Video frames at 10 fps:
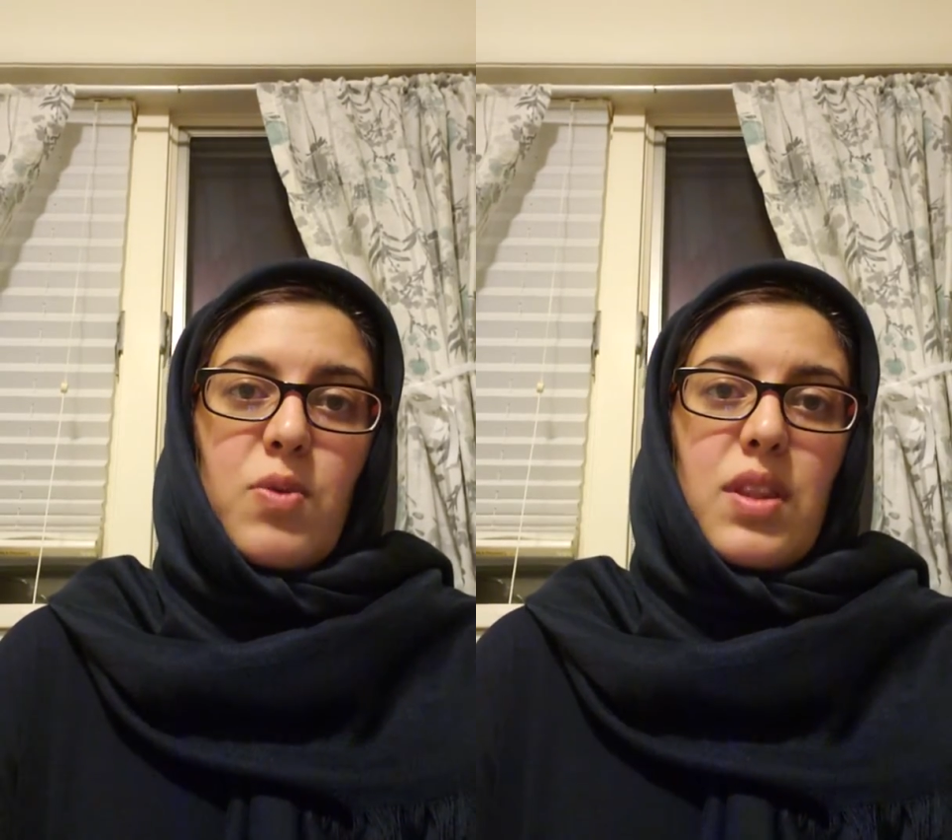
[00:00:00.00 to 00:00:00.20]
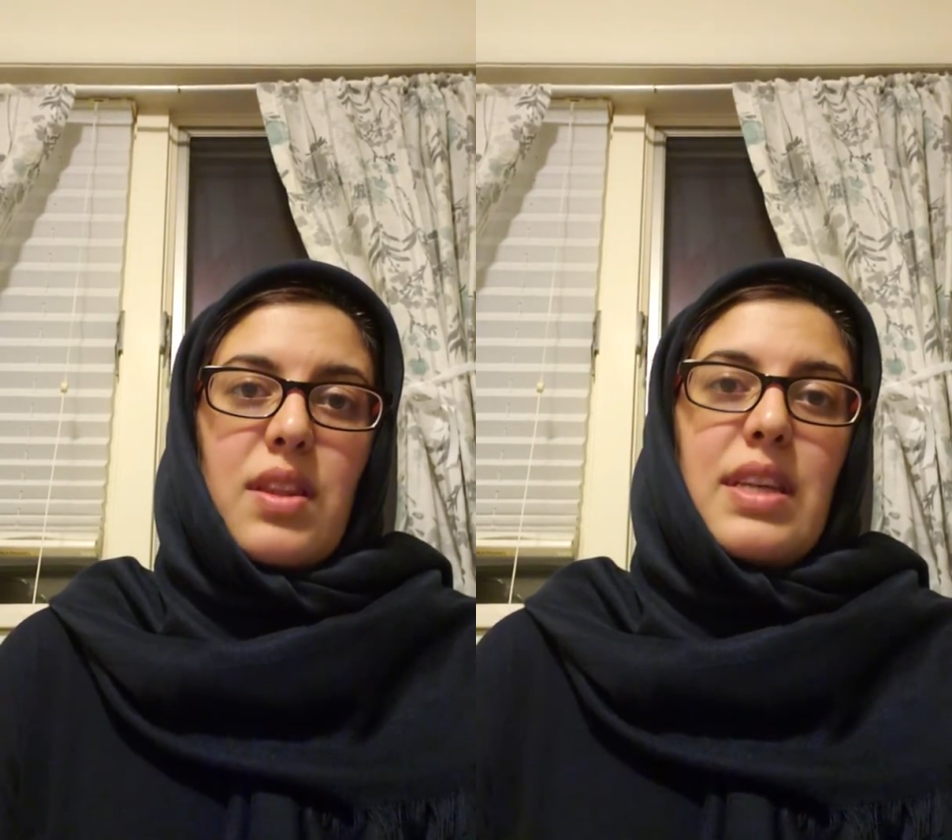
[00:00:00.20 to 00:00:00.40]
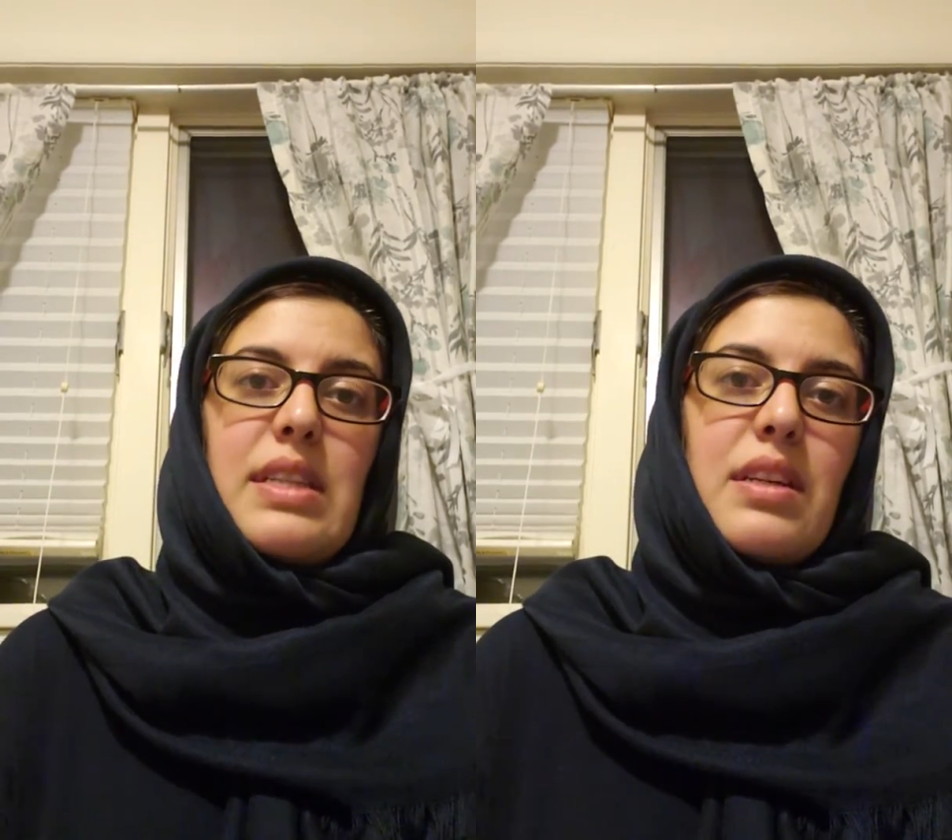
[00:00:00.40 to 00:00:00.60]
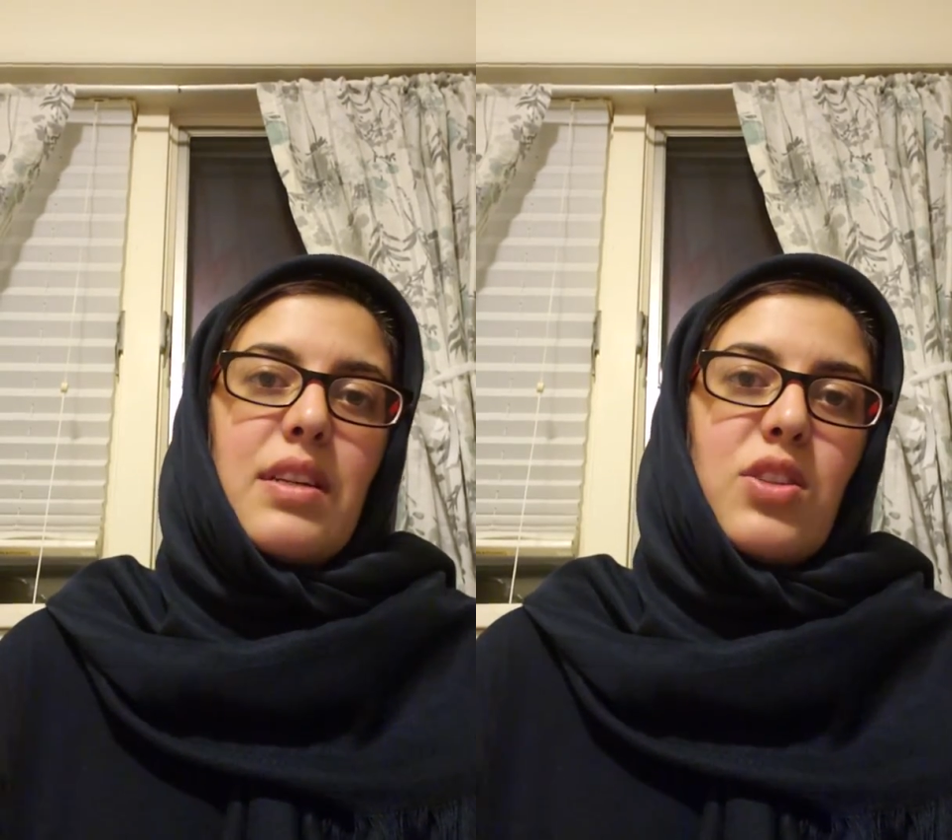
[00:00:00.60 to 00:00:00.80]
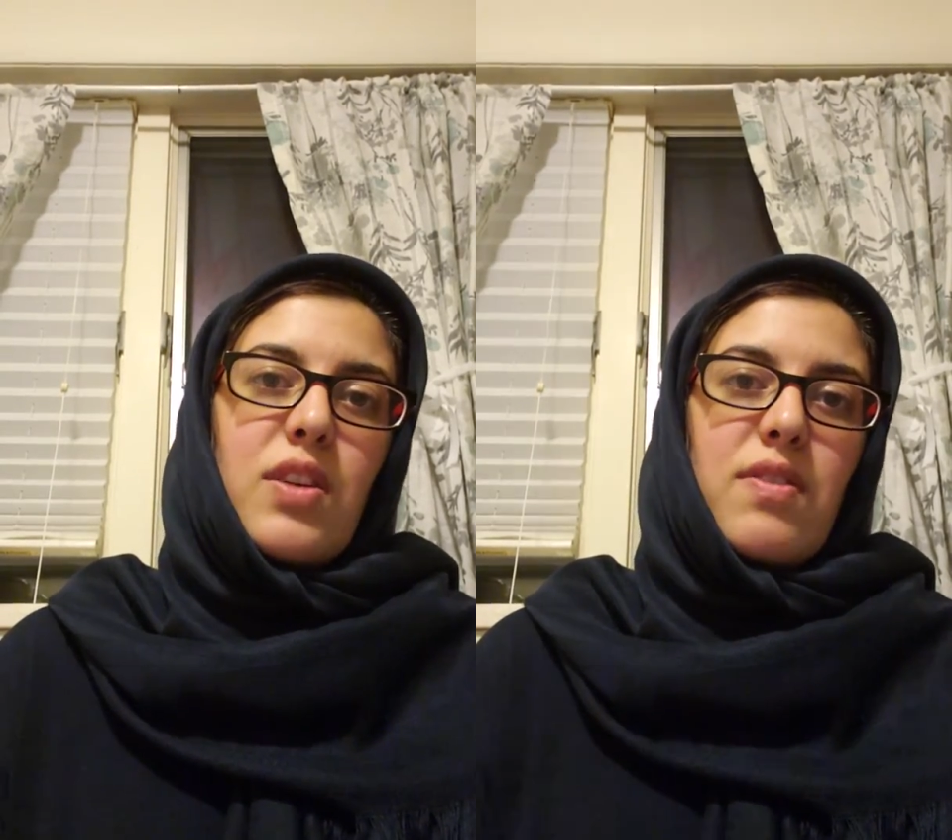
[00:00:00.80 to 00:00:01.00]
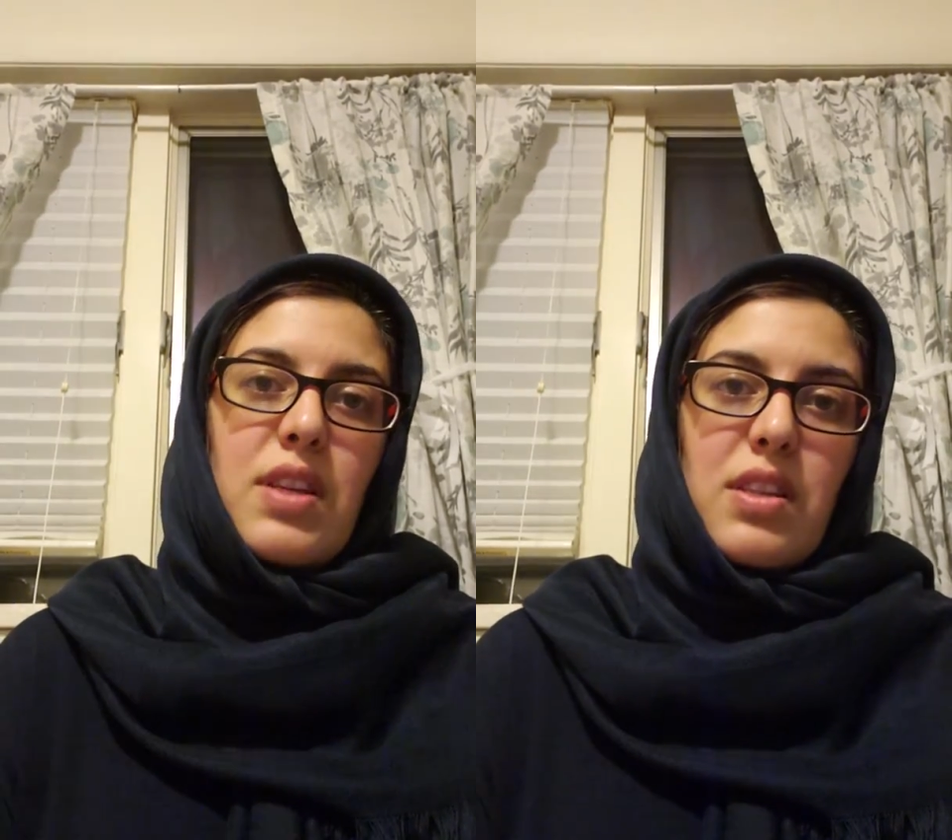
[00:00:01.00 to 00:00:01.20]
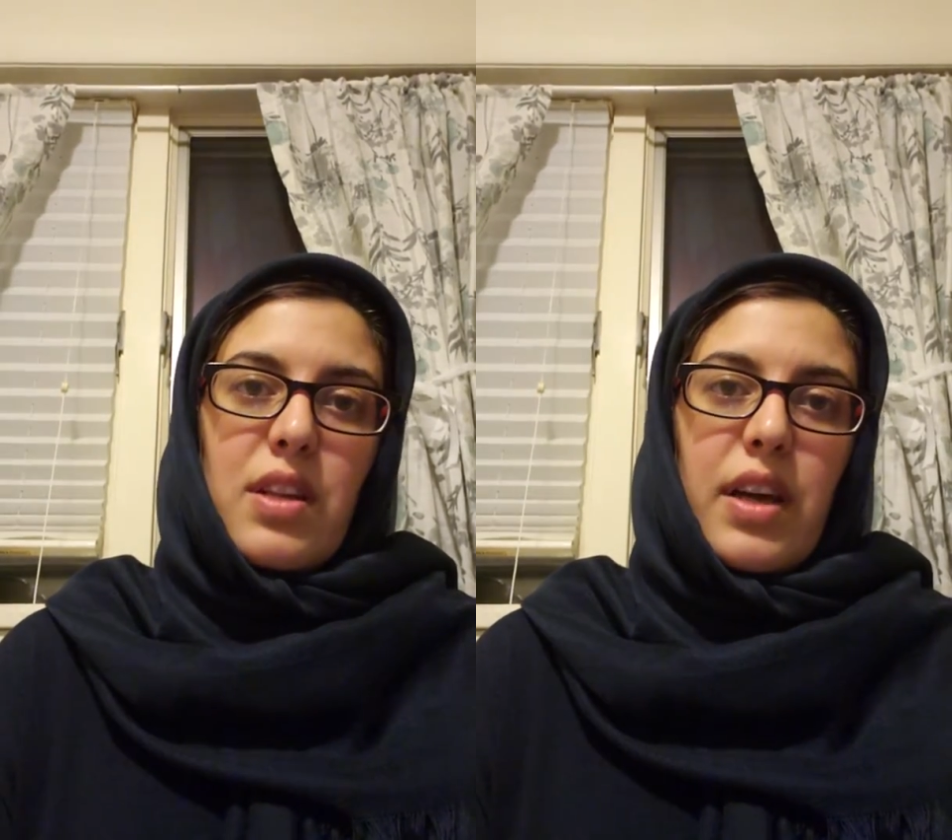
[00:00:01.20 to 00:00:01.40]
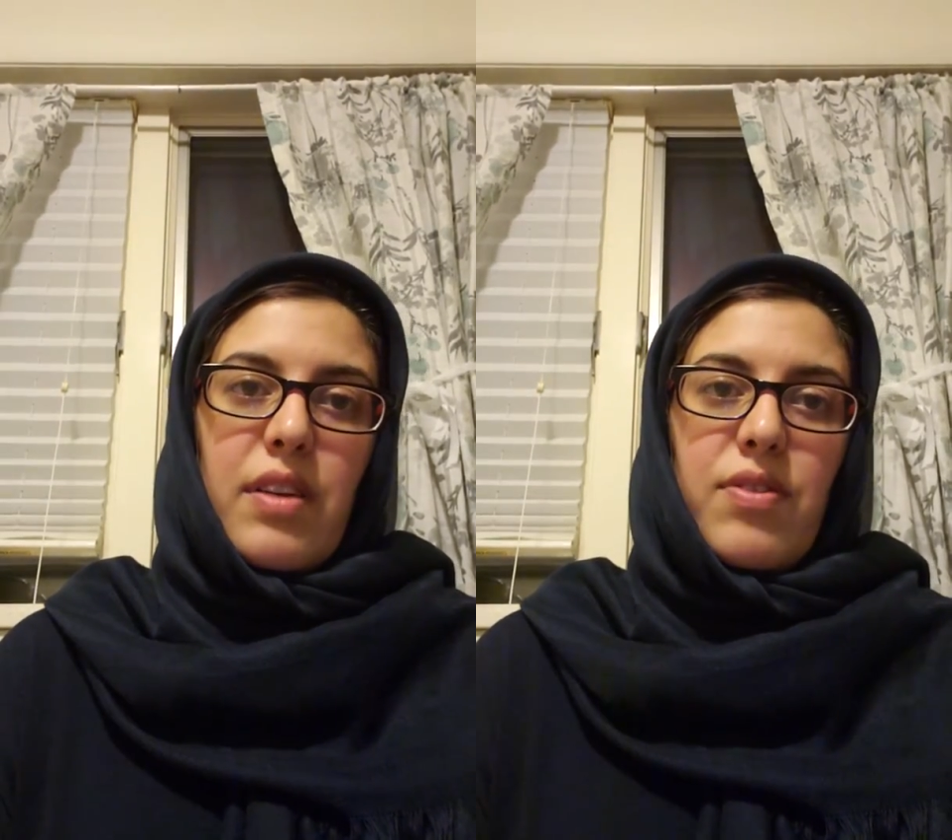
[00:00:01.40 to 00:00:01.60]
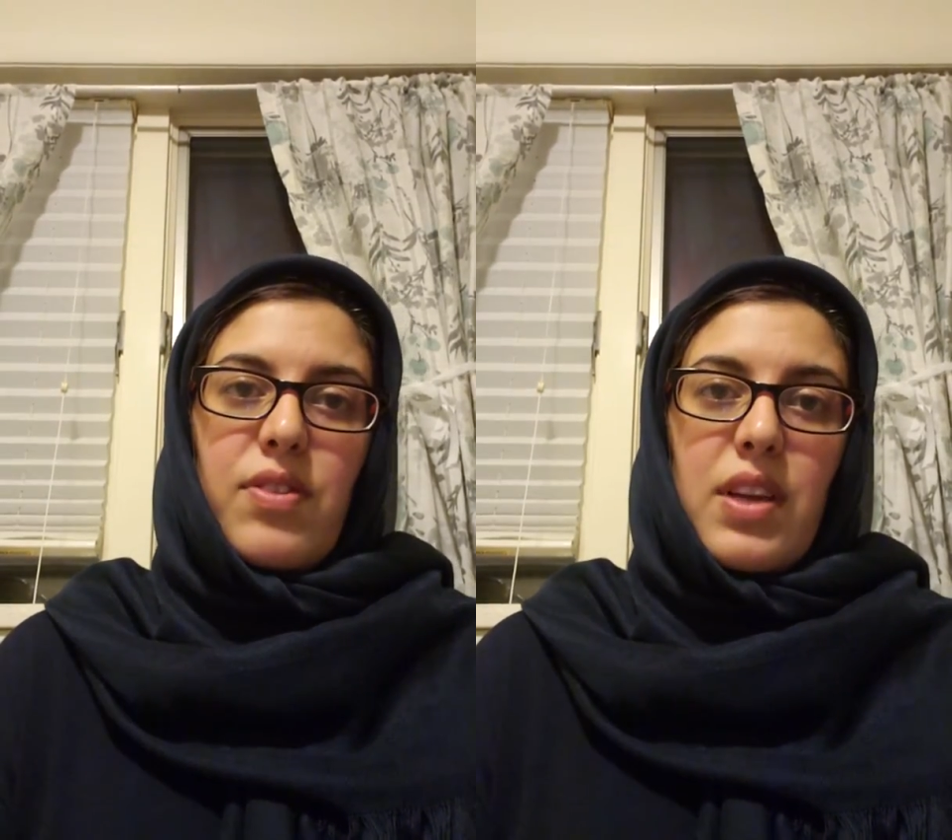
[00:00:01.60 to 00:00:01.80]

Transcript: with details of his life